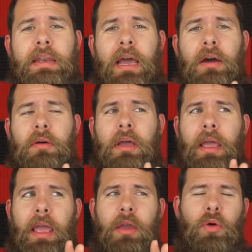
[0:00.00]
Now,
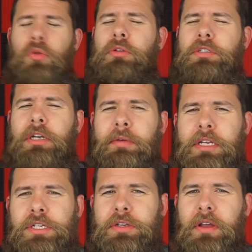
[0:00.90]
a whole new
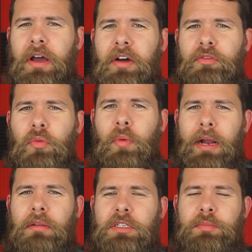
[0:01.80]
generation of
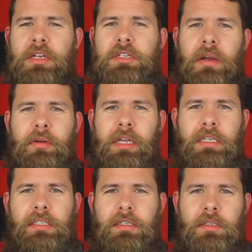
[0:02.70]
wireless mesh networking
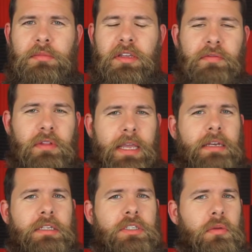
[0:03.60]
systems have
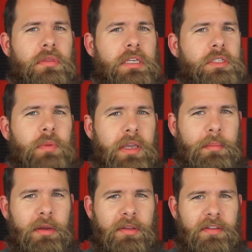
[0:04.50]
landed. So this week I'm
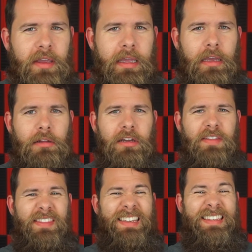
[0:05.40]
going to be taking a look
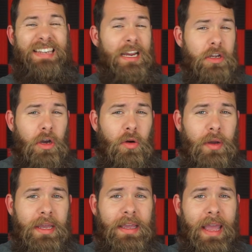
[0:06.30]
at the Deco
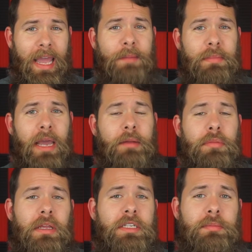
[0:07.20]
M9
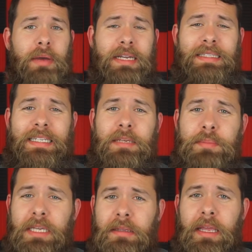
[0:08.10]
Plus by
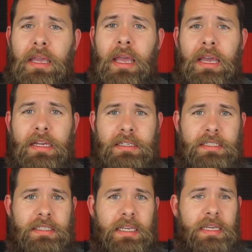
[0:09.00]
TP-Link to
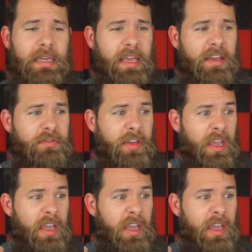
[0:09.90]
see if